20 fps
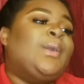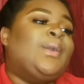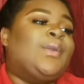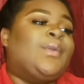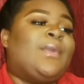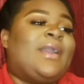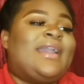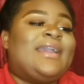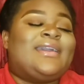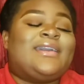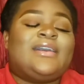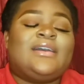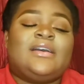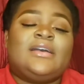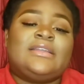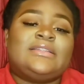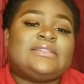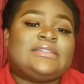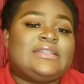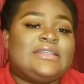great
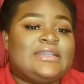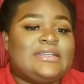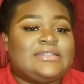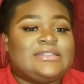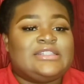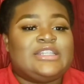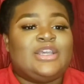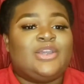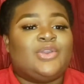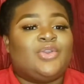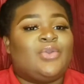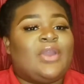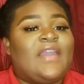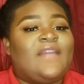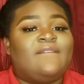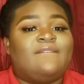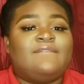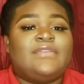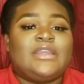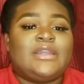content,
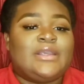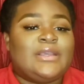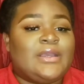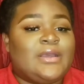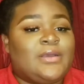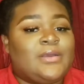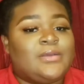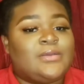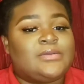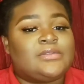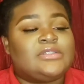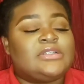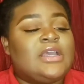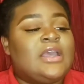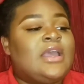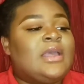great videos,